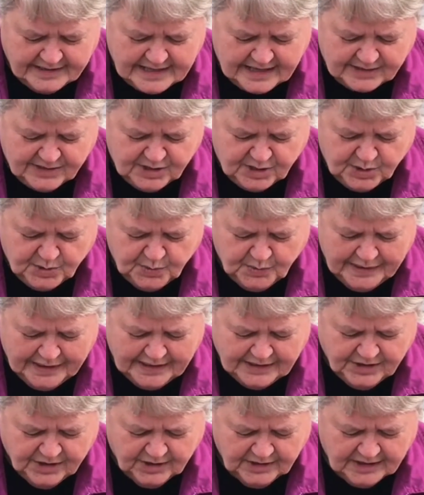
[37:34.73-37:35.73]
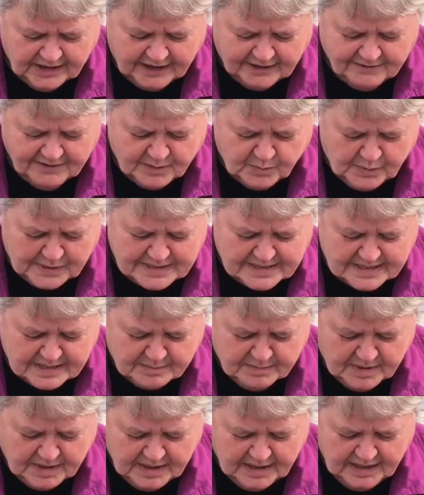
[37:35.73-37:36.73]
and that you, in your love and
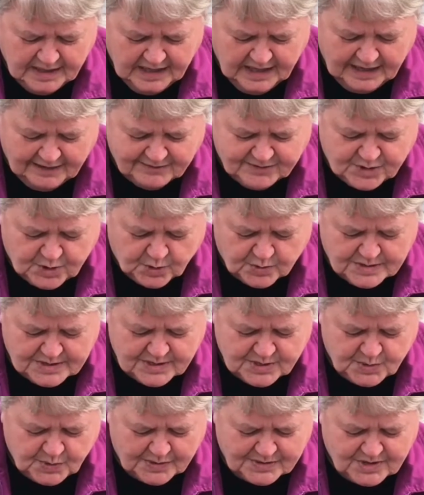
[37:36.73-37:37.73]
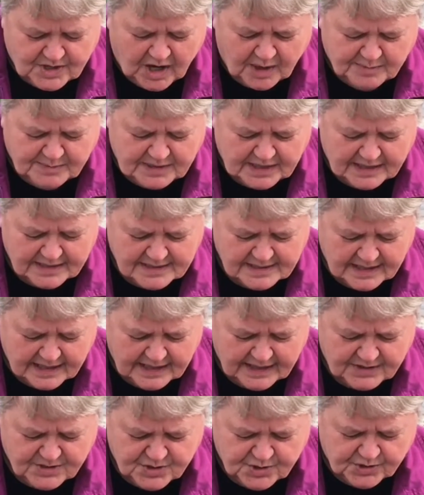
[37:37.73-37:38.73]
wisdom, have chosen to adopt us
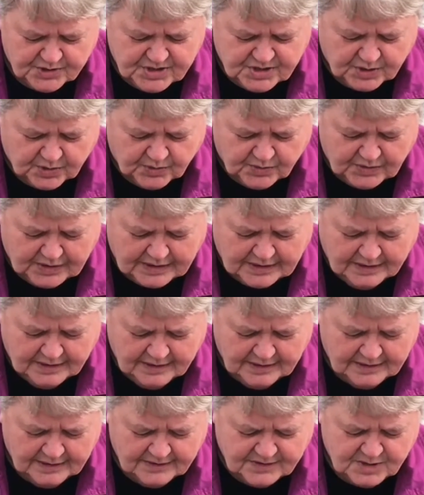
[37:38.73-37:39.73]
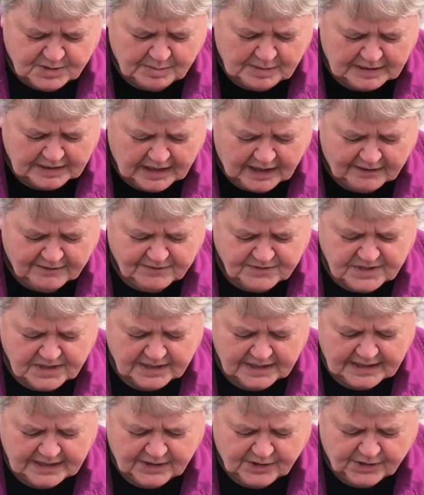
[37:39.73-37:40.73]
as your children, to be loved
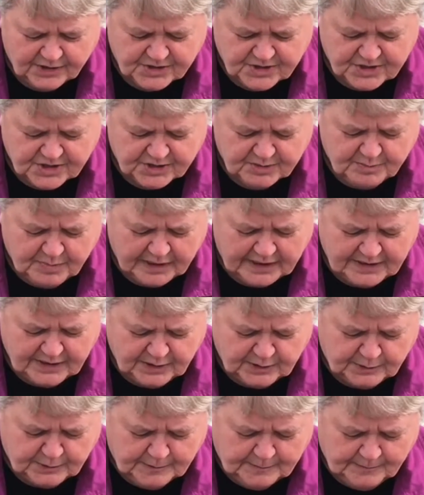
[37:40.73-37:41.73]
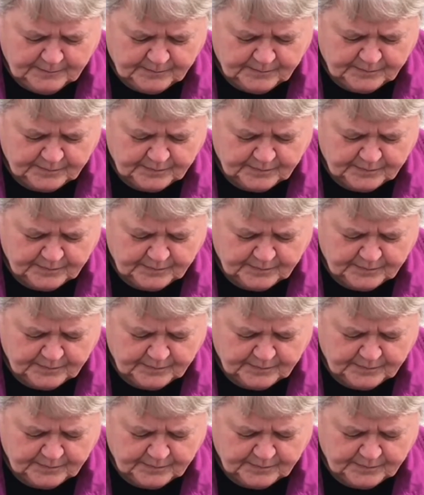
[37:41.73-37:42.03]
and nurtured by you.